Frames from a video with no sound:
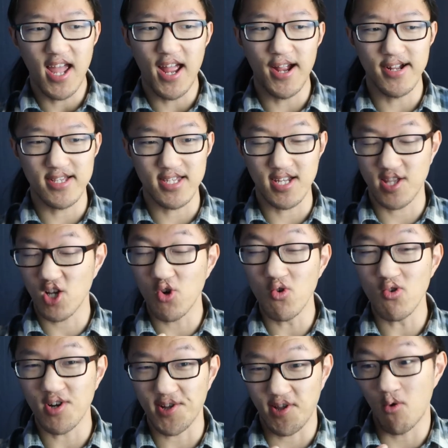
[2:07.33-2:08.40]
And it's
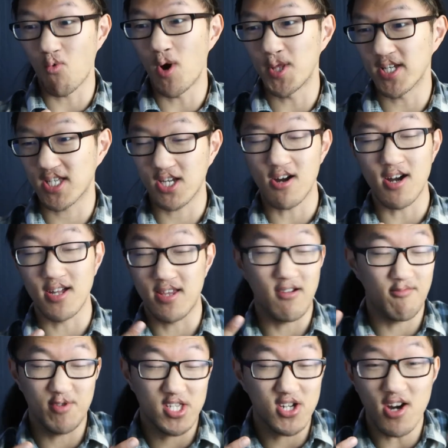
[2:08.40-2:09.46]
cool because I want to talk, and
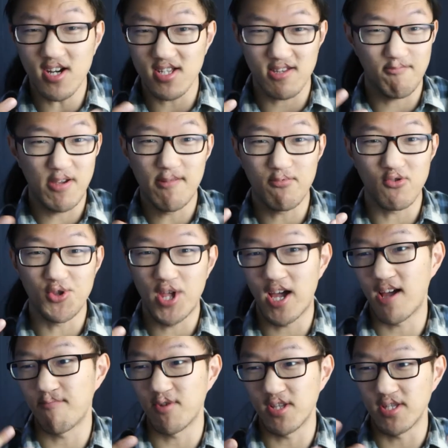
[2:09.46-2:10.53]
I've been talking to people
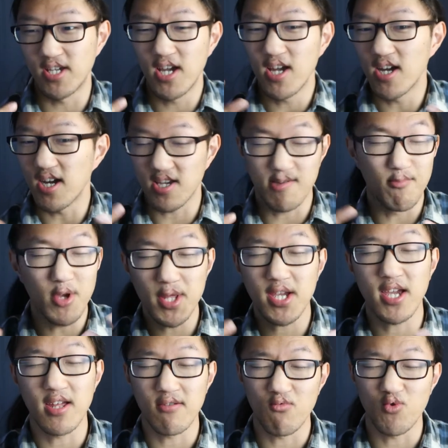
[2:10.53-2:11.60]
that have been uh,
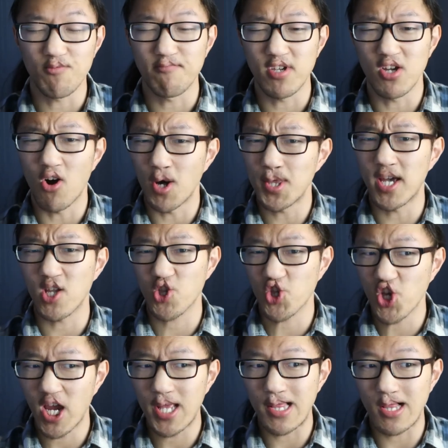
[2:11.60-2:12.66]
communicating with me on that
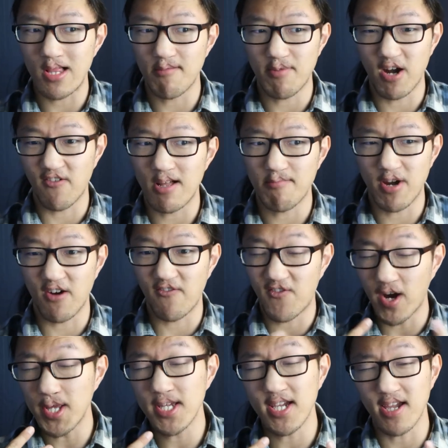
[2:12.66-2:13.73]
episode about
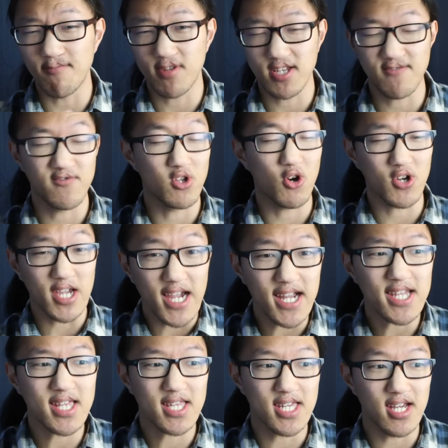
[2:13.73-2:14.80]
fighting game stuff and
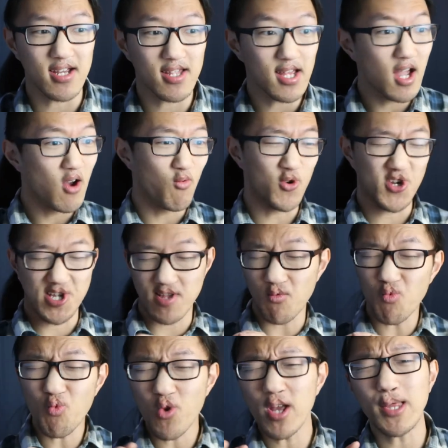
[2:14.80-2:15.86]
arcade sticks, which is
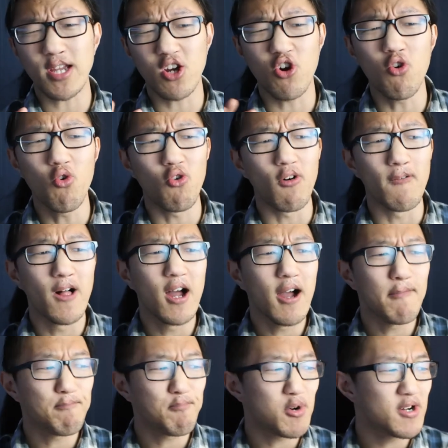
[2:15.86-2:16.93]
really cool
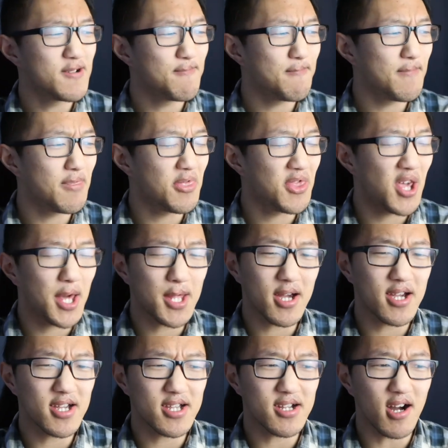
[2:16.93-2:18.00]
but then
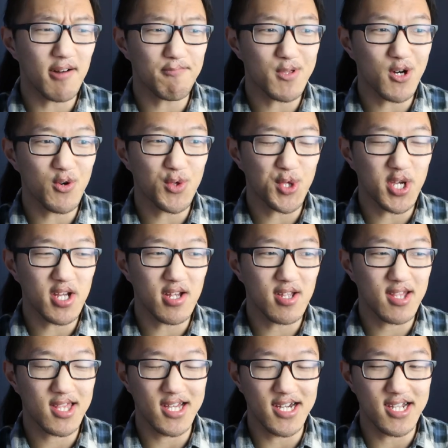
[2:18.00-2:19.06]
I upload
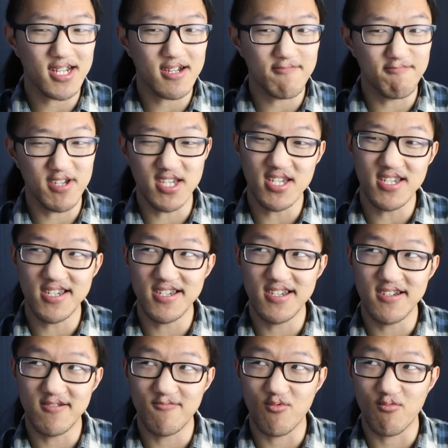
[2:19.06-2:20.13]
things like
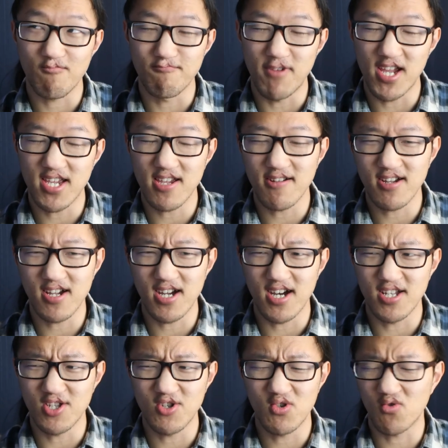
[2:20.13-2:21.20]
me making
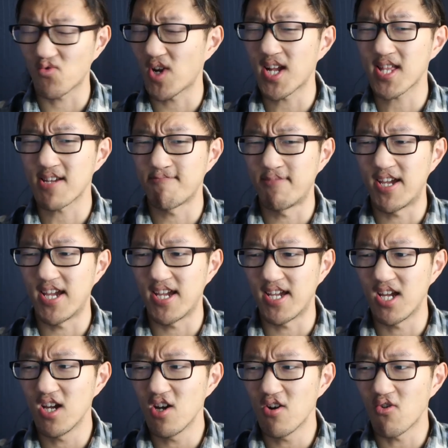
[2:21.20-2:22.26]
a new
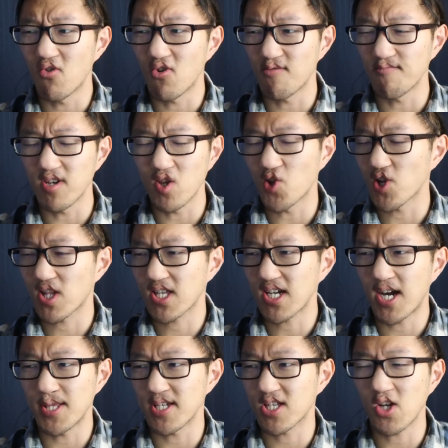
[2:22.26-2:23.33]
resume or me just
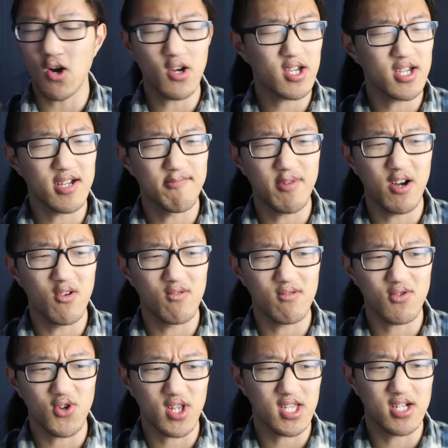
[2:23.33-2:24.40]
kind of talking
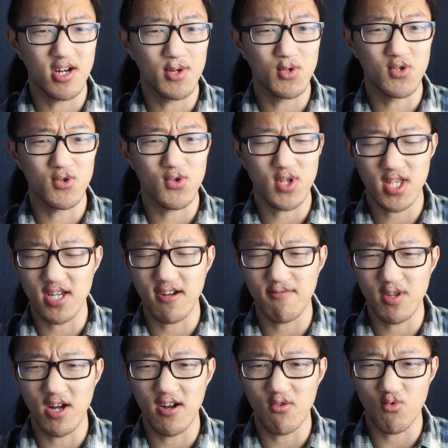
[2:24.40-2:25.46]
about just other stuff
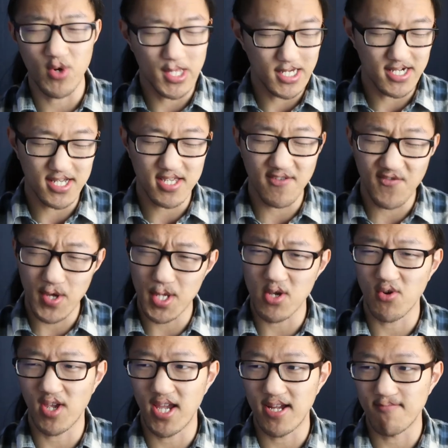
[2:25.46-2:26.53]
not related to
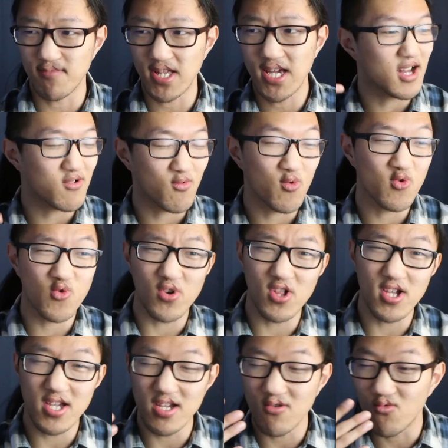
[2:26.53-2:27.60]
video games. I would
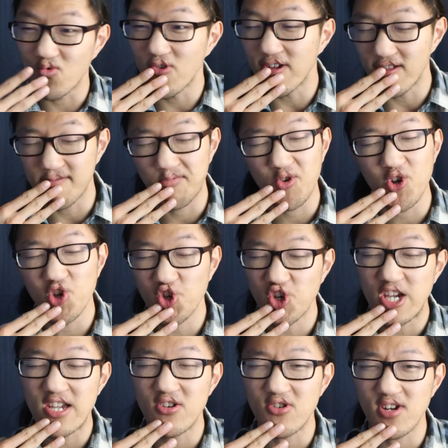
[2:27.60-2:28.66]
really, really
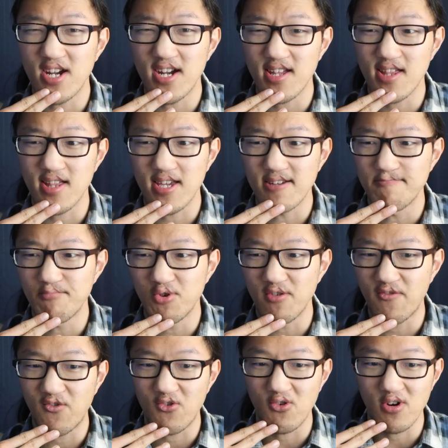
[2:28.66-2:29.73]
appreciate your guys'
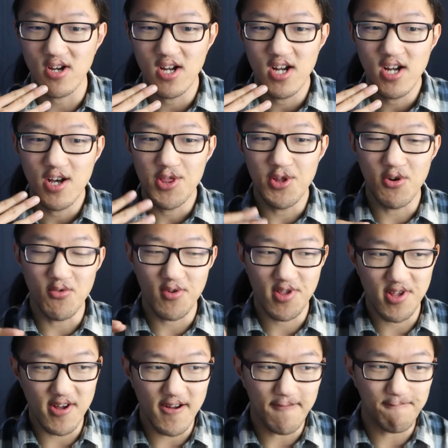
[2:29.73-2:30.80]
input for
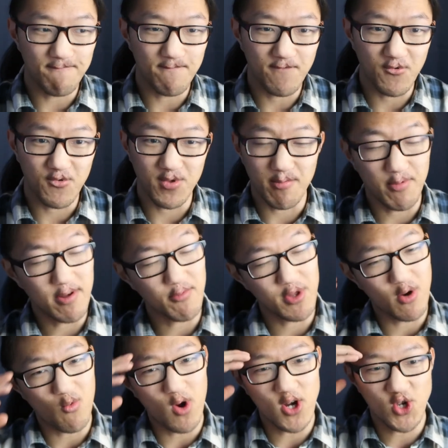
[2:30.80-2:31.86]
those, um, for the people
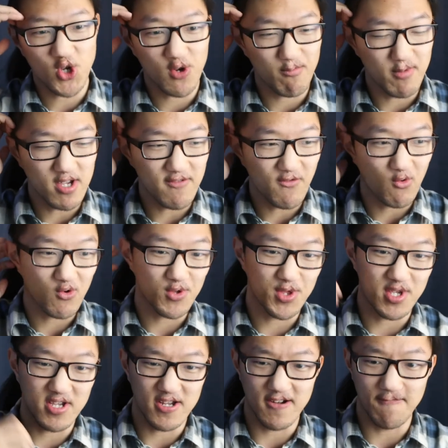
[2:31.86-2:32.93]
that watch me for
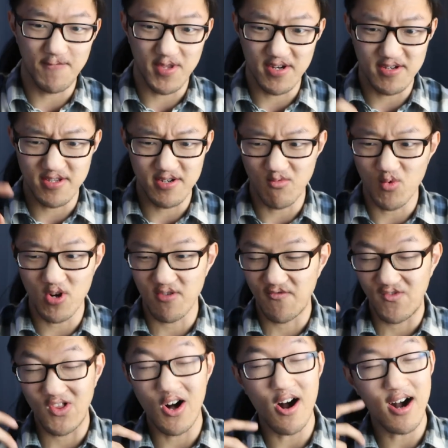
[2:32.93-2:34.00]
the, uh, the, the weird
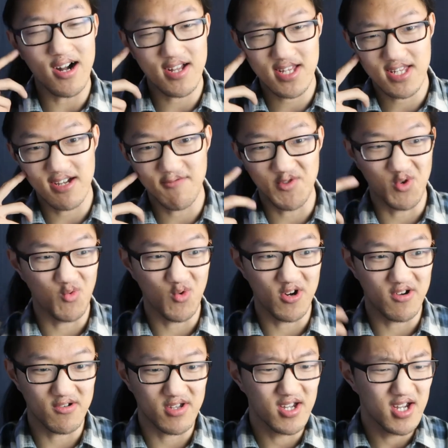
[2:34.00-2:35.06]
vlog stuff, the
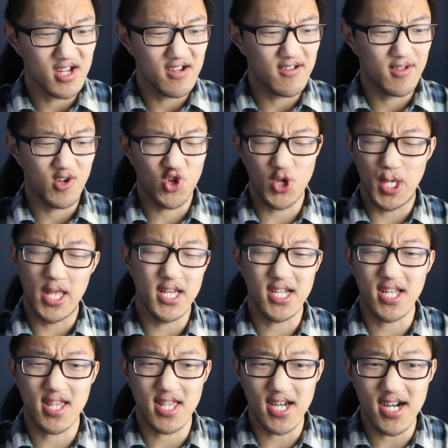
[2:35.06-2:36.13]
weird
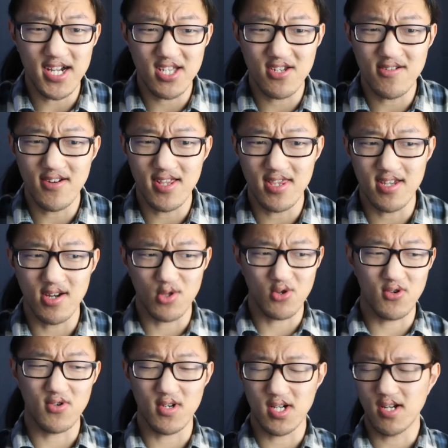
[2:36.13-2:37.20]
shenanigans that I do and the
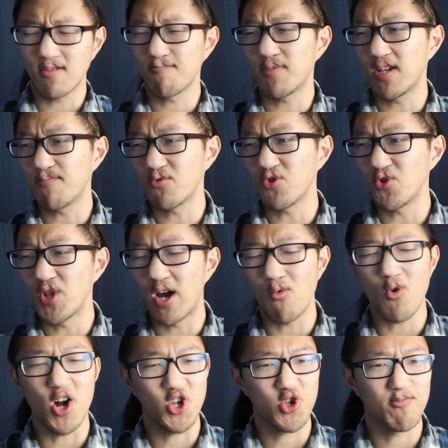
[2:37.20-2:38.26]
other people that
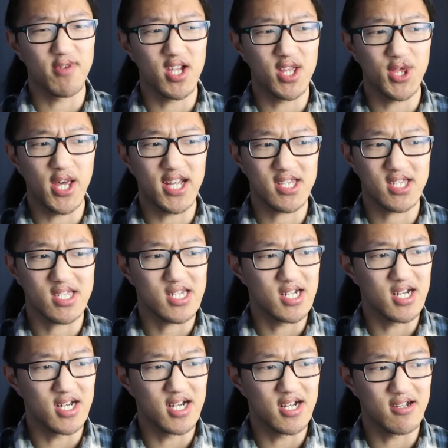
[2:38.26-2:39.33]
watch me that
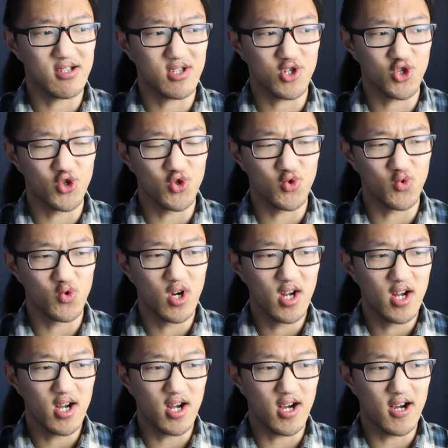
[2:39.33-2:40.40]
uh, do
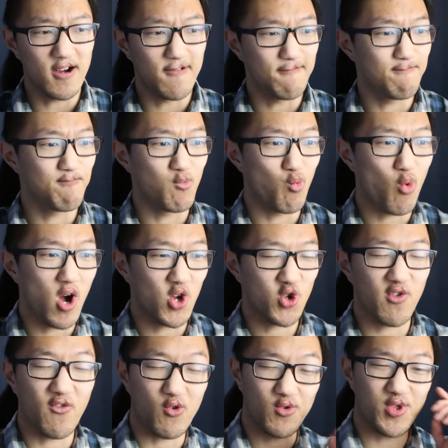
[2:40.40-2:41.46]
uh,
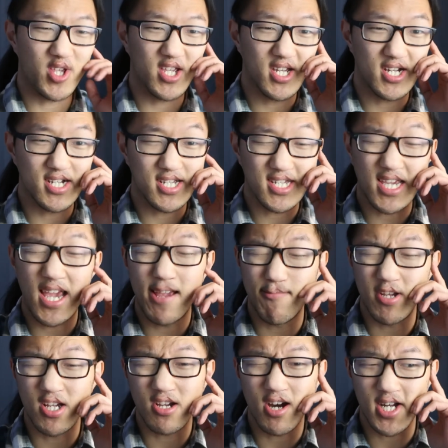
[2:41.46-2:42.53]
watch for the uh,
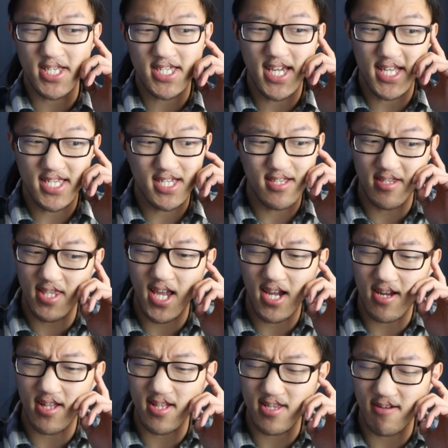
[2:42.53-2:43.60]
gaming content and
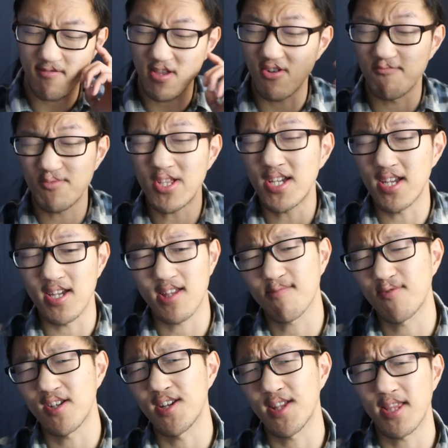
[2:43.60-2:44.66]
that kind of stuff. So please,
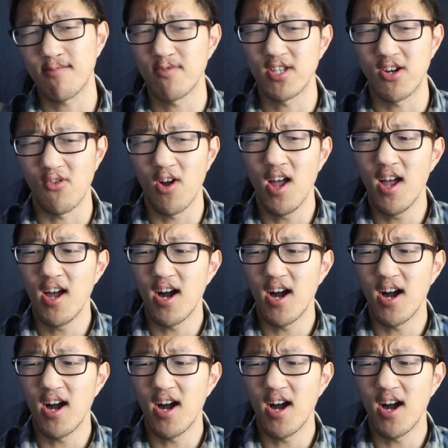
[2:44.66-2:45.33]
please let me know.